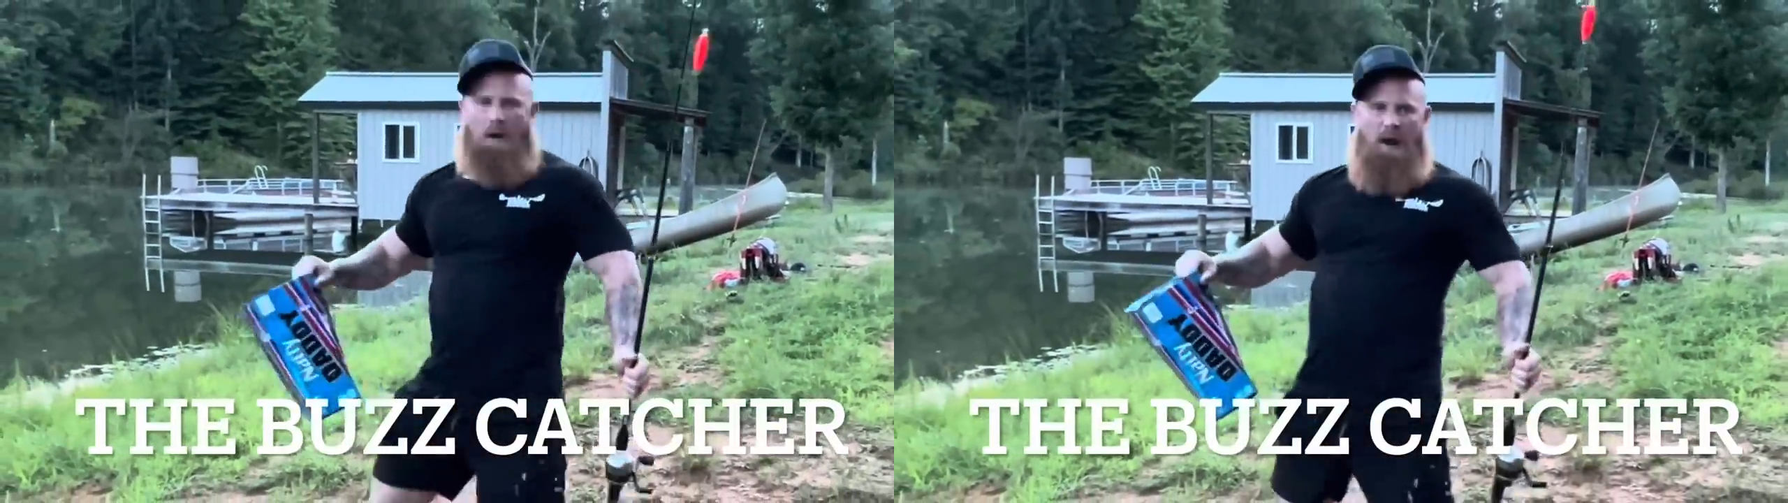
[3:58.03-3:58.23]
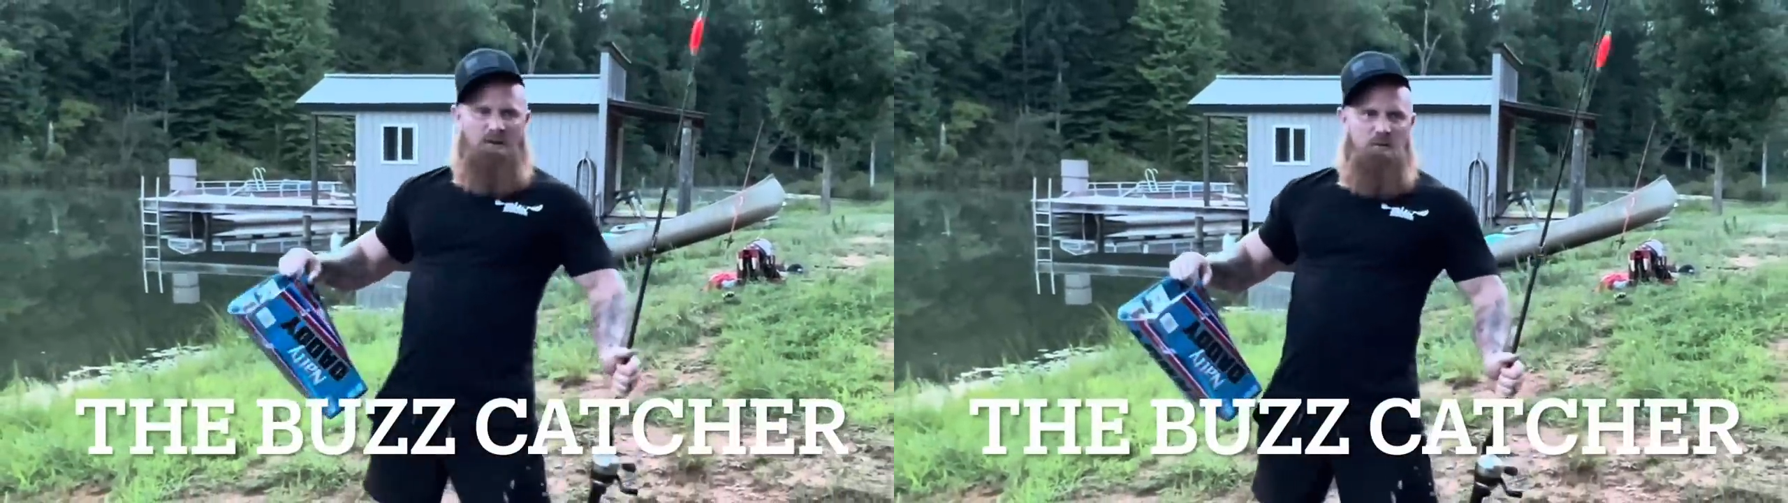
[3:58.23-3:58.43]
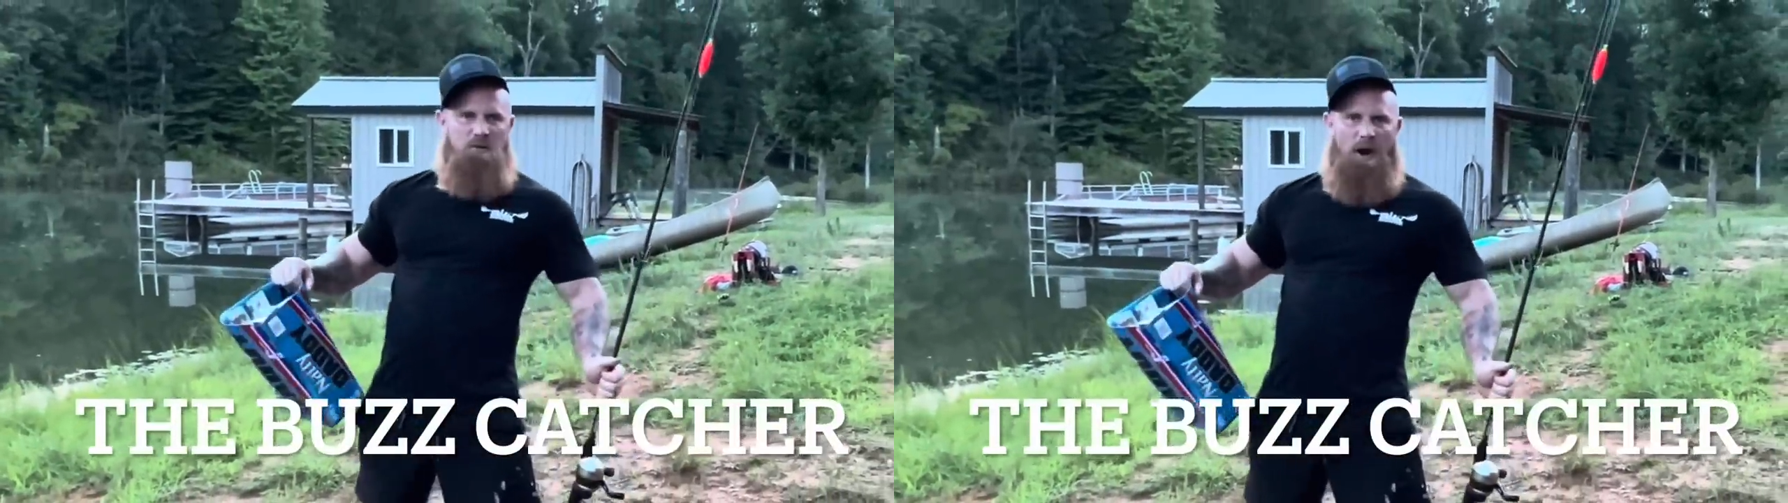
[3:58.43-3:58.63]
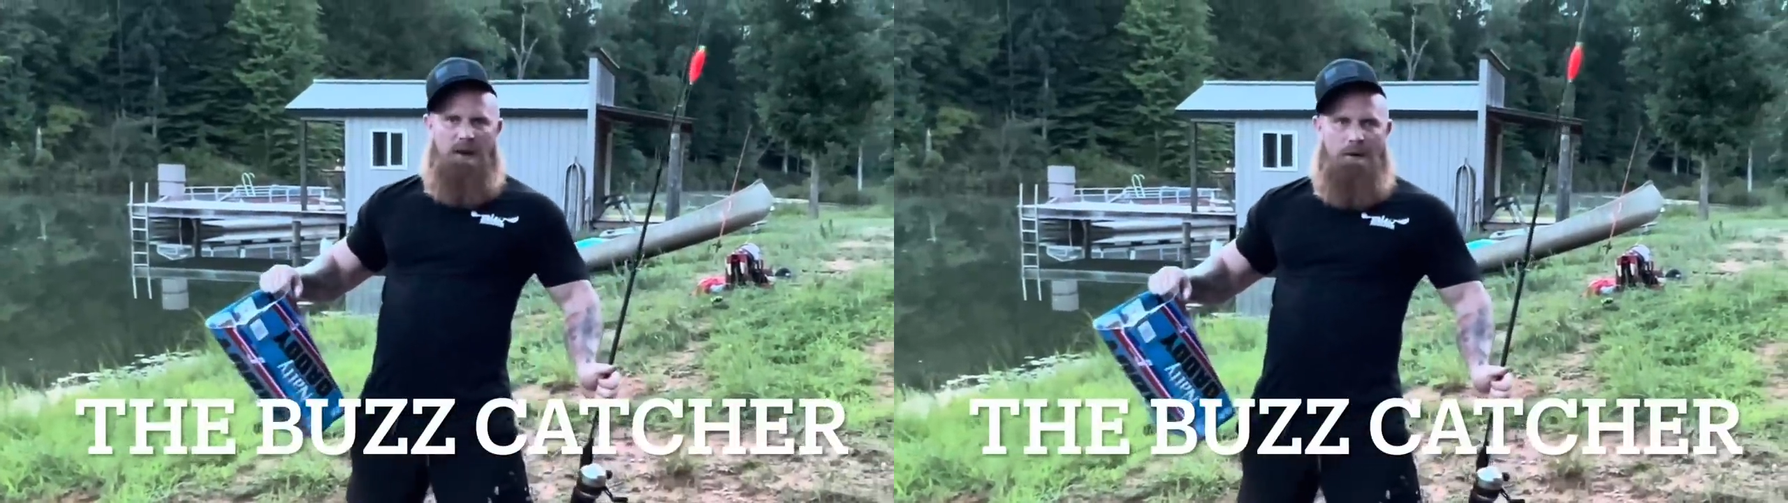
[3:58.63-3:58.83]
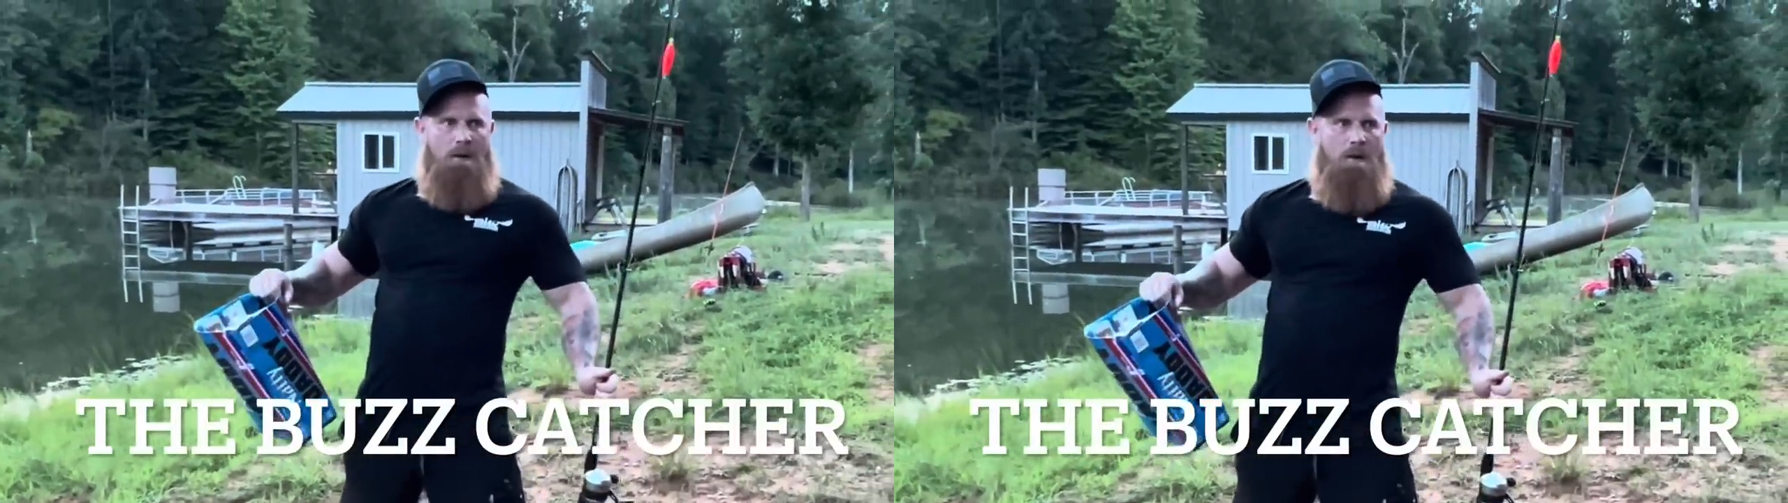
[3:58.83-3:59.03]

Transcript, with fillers: and some drinking.